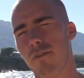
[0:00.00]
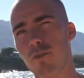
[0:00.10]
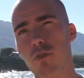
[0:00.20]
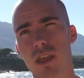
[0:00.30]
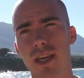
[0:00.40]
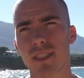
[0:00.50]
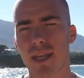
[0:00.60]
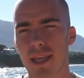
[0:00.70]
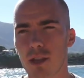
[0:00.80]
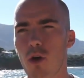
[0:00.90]
few things
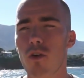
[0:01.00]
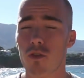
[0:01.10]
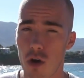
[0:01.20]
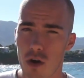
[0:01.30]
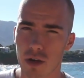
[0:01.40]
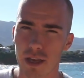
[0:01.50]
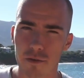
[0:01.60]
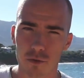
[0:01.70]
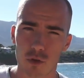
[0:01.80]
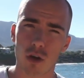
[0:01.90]
that can go wrong
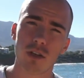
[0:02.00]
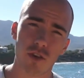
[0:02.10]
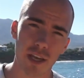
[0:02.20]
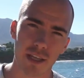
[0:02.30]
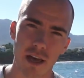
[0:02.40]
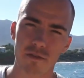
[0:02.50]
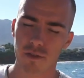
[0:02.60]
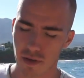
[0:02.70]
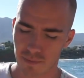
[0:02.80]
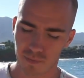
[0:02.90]
if you don't drink
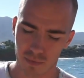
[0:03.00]
enough.